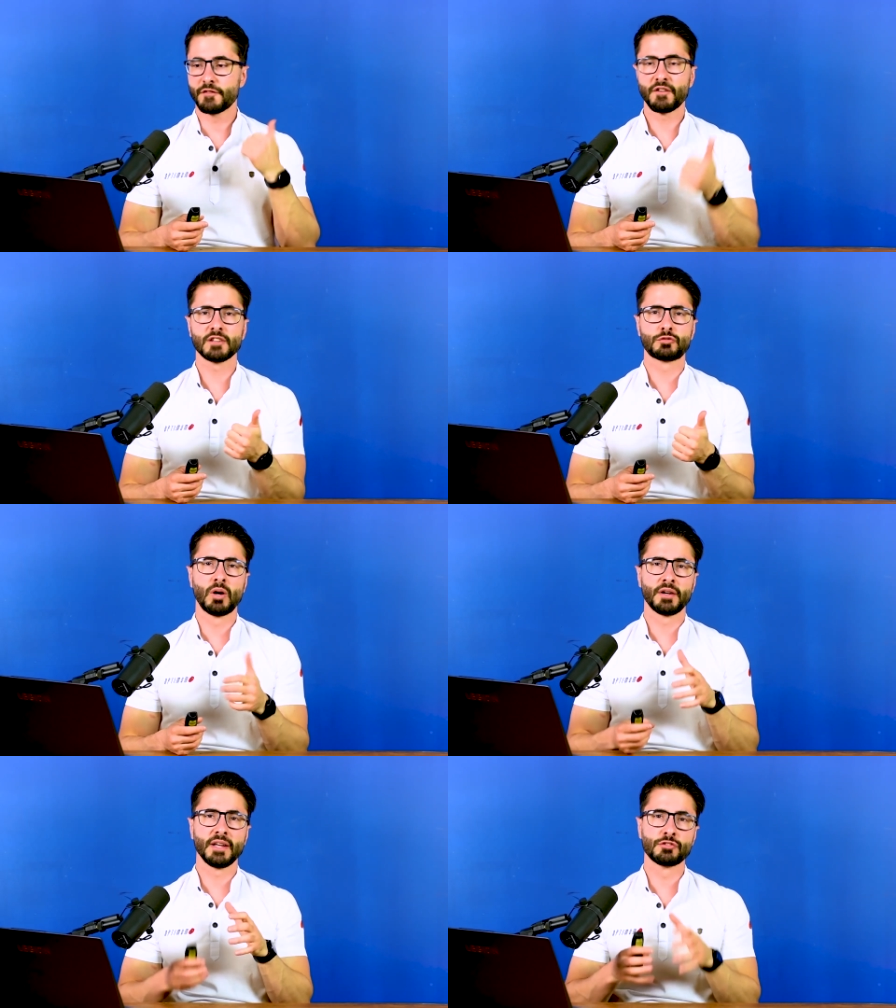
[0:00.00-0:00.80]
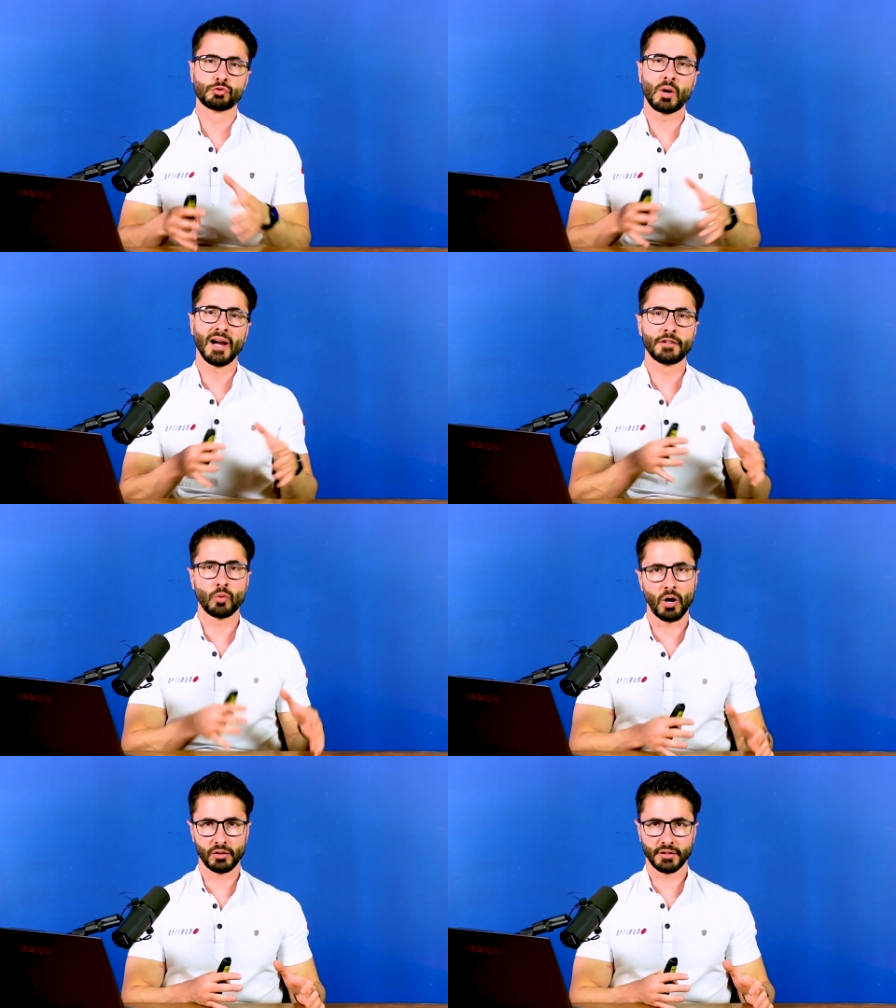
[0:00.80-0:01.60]
The first one is ride
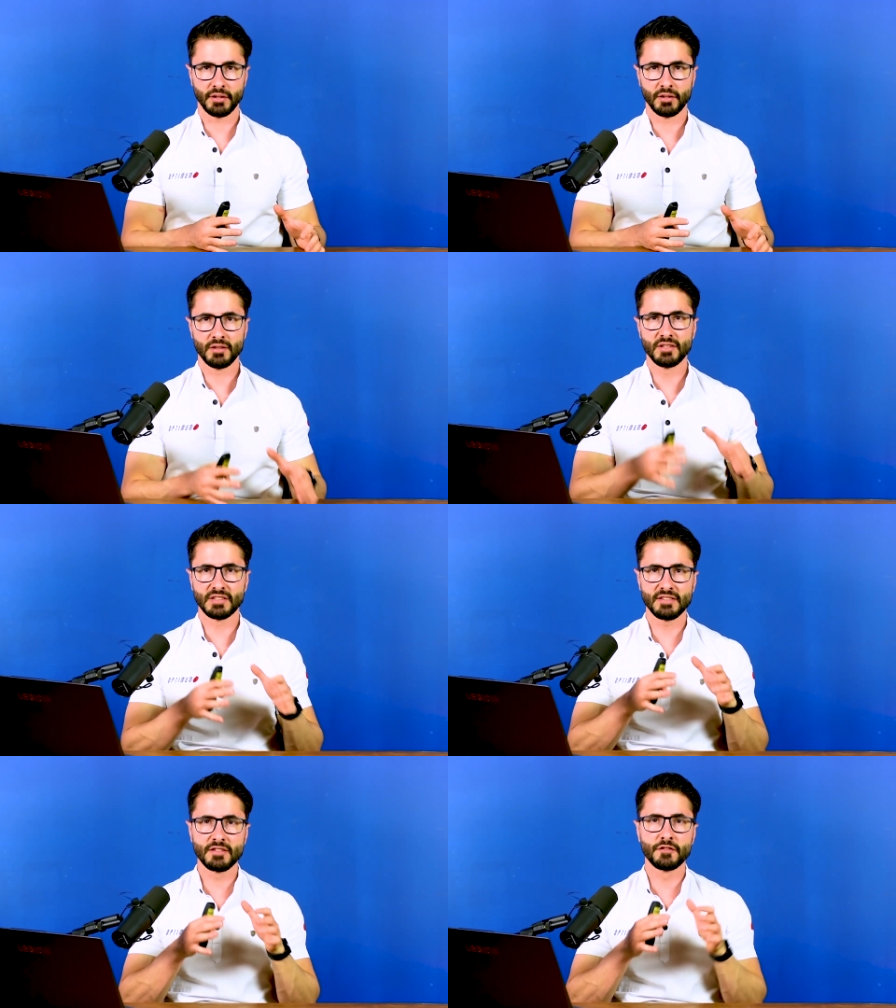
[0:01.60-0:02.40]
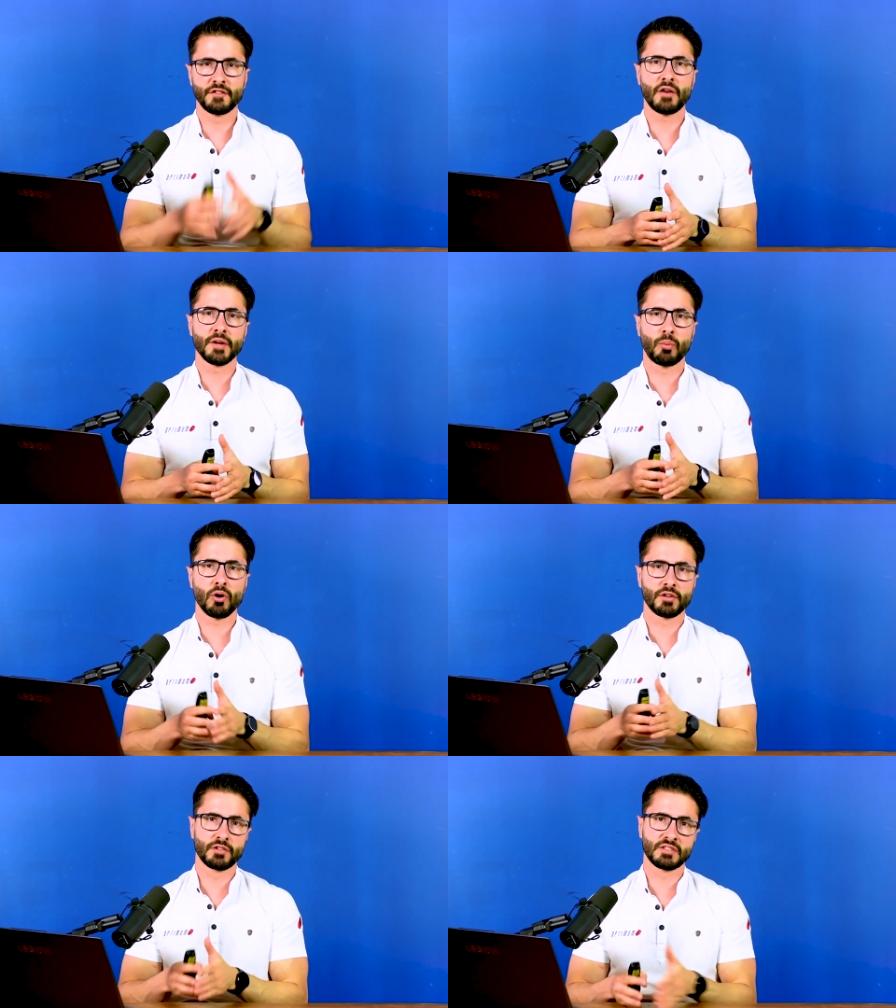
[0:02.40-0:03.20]
quality. In this case, it's very
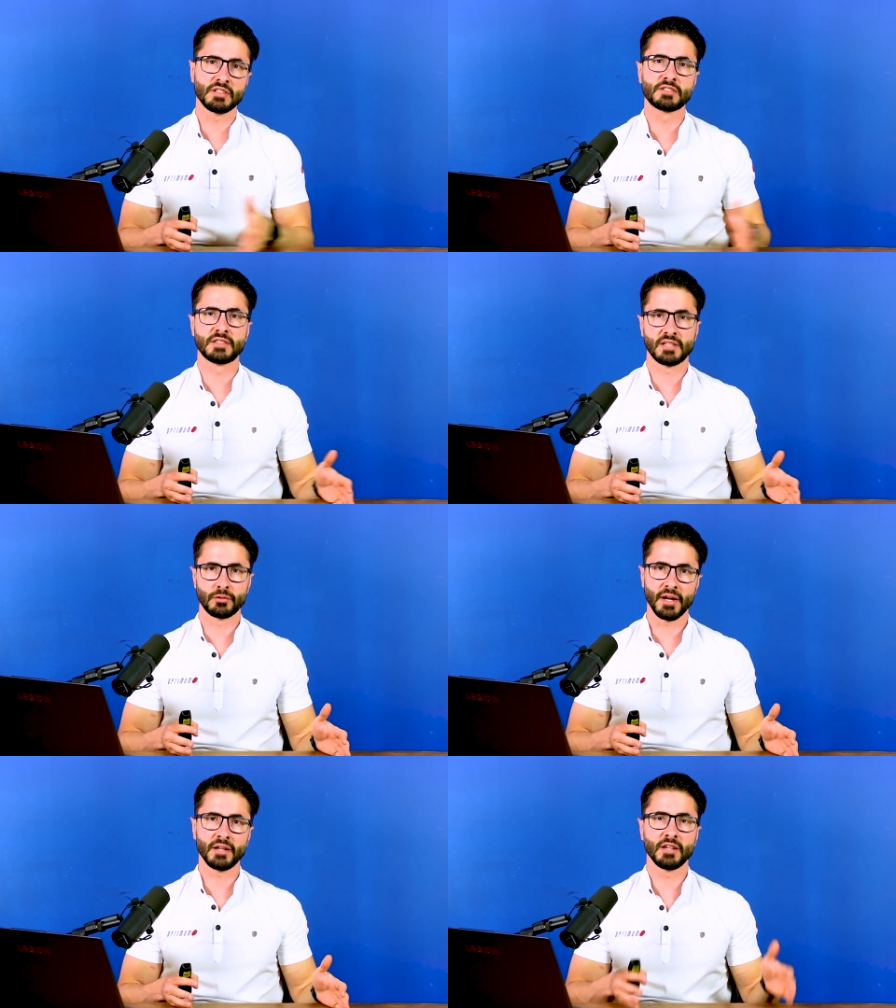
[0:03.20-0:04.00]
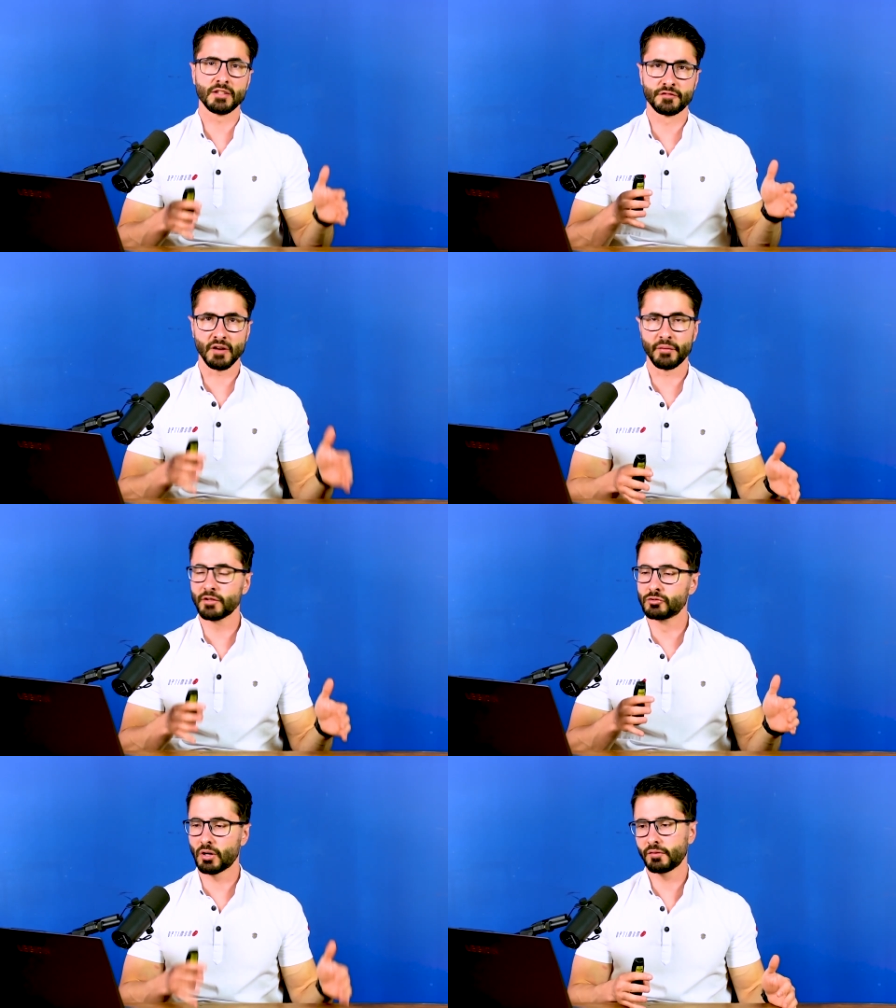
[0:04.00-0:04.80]
important since the terrain is
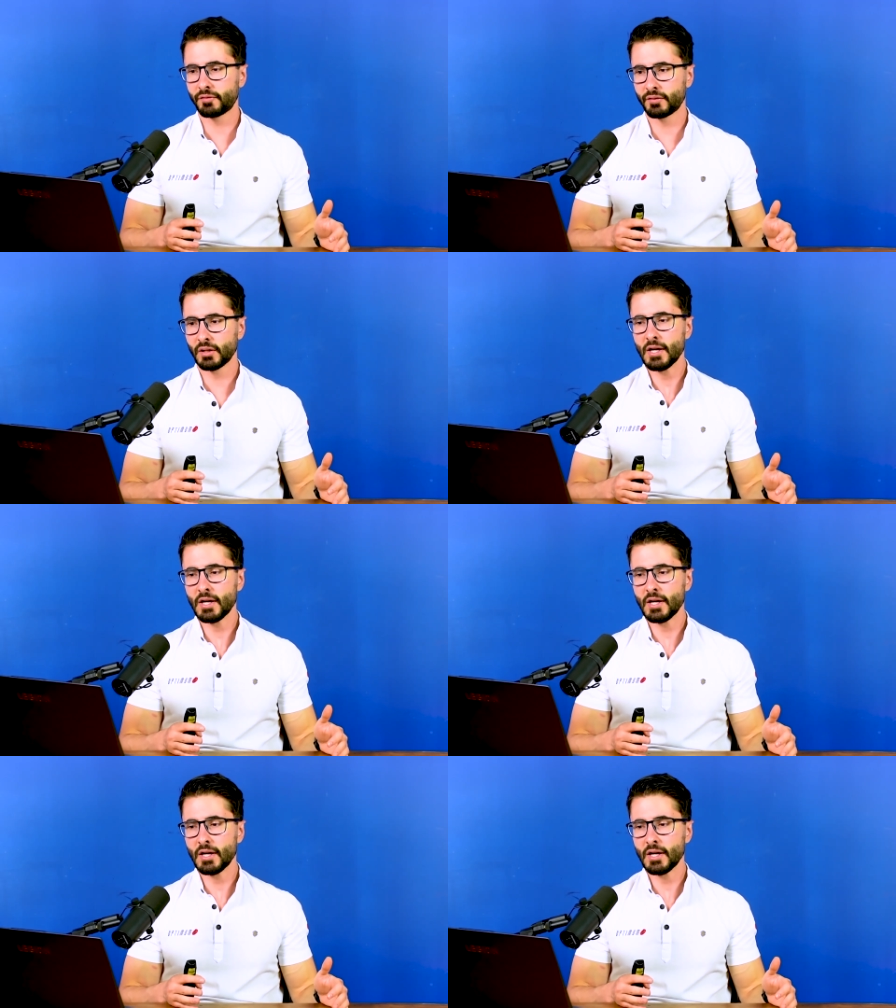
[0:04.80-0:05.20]
very rough.